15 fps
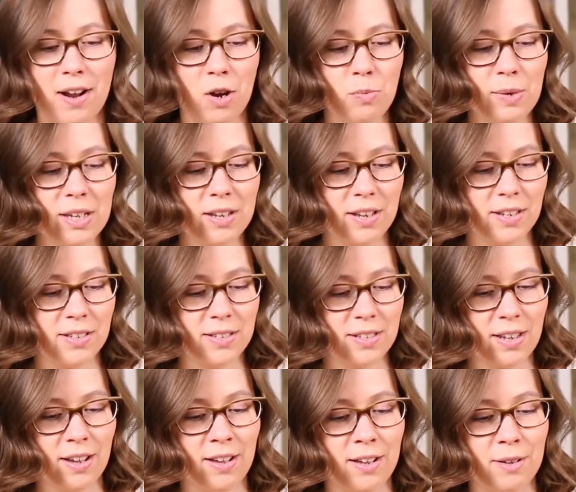in which I
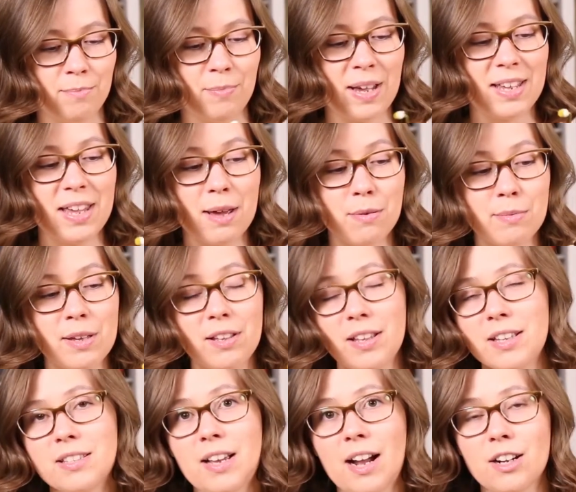teach you how to work with
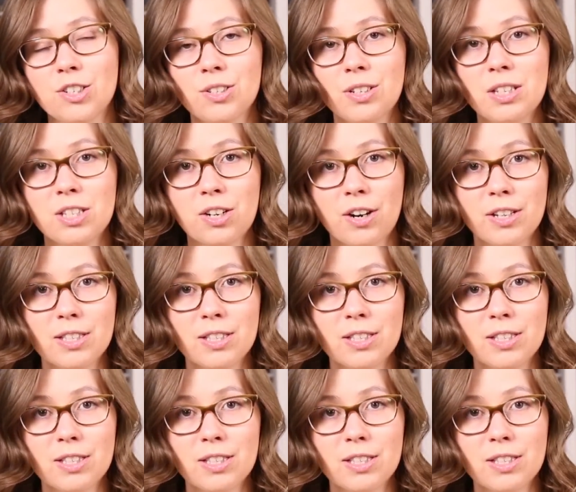herbs and their